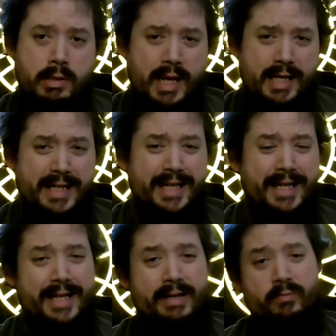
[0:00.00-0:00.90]
that
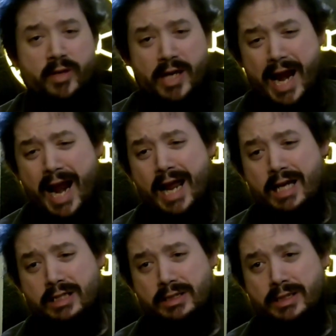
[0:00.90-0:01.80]
he even
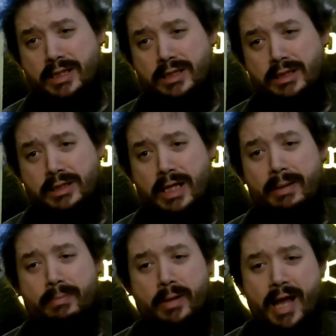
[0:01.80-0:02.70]
has this
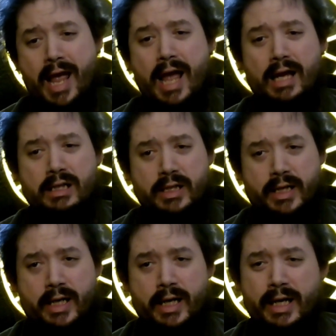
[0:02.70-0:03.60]
type of
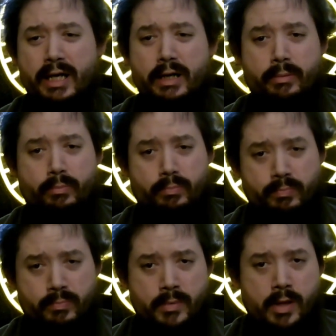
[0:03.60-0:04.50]
acting in him
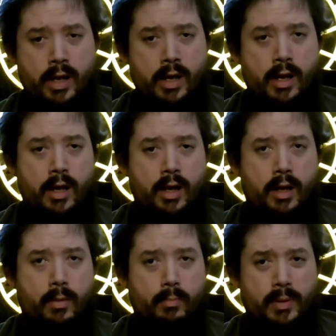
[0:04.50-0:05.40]

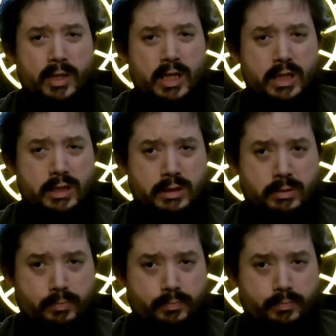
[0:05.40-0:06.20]
because